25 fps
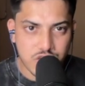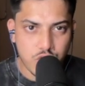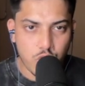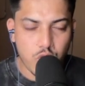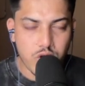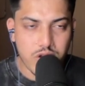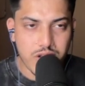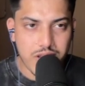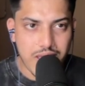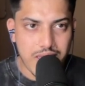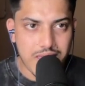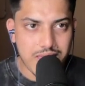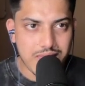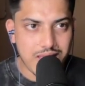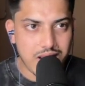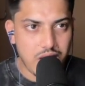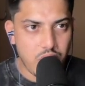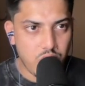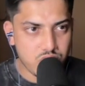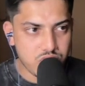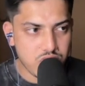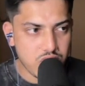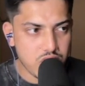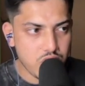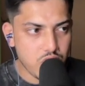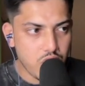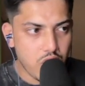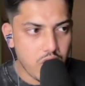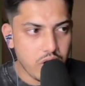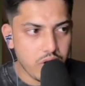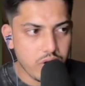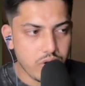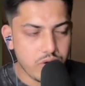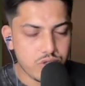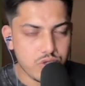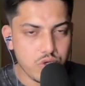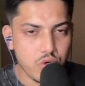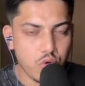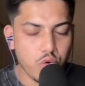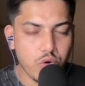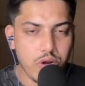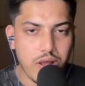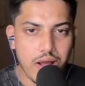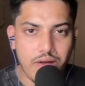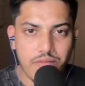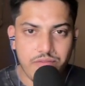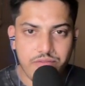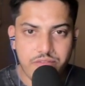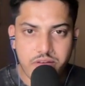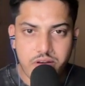Your $10,000 you could
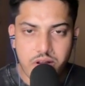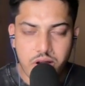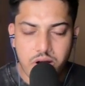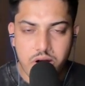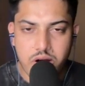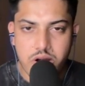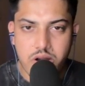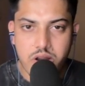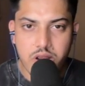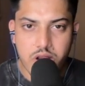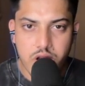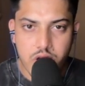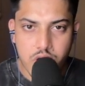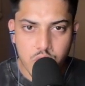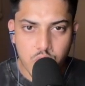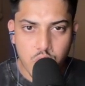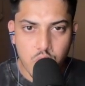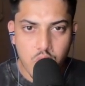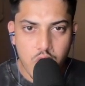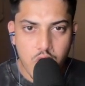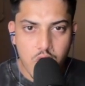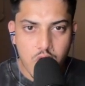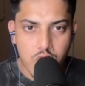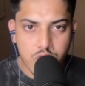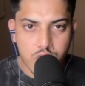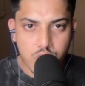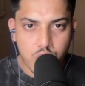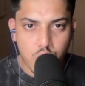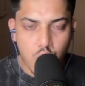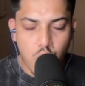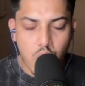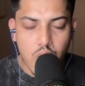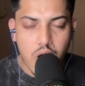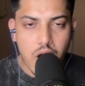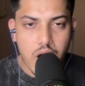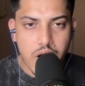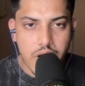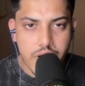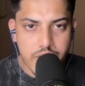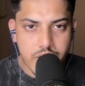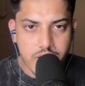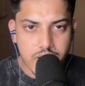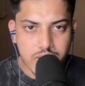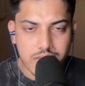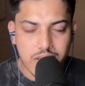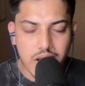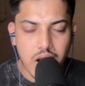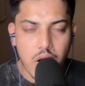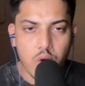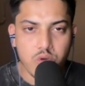have turned into
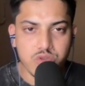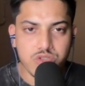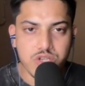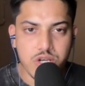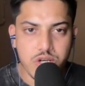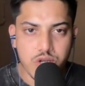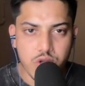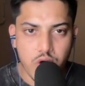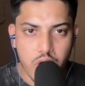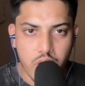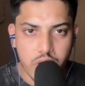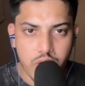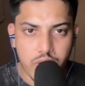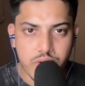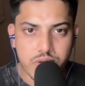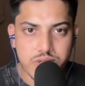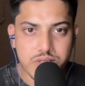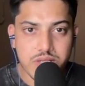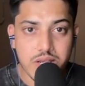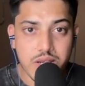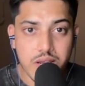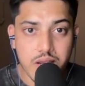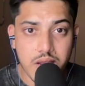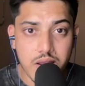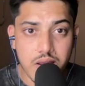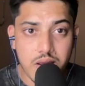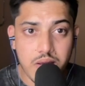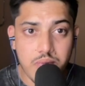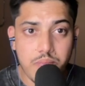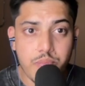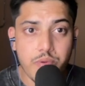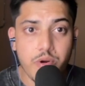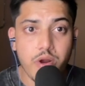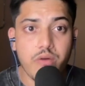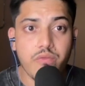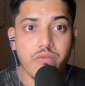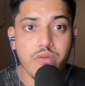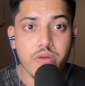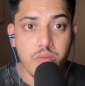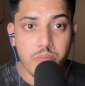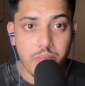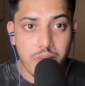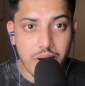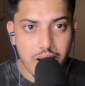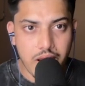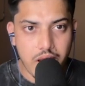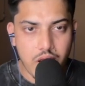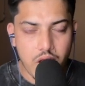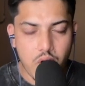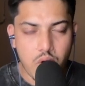$200,000 in profit
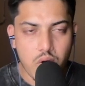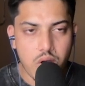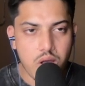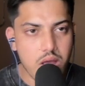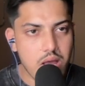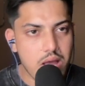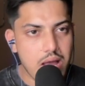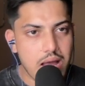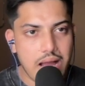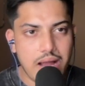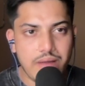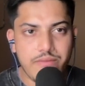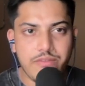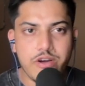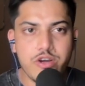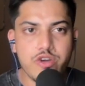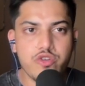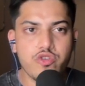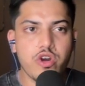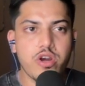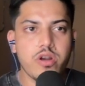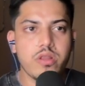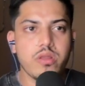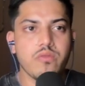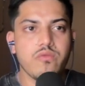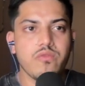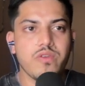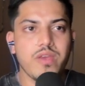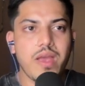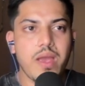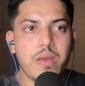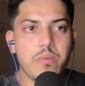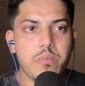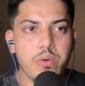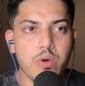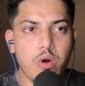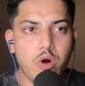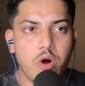by now. Haven't joined the VIP?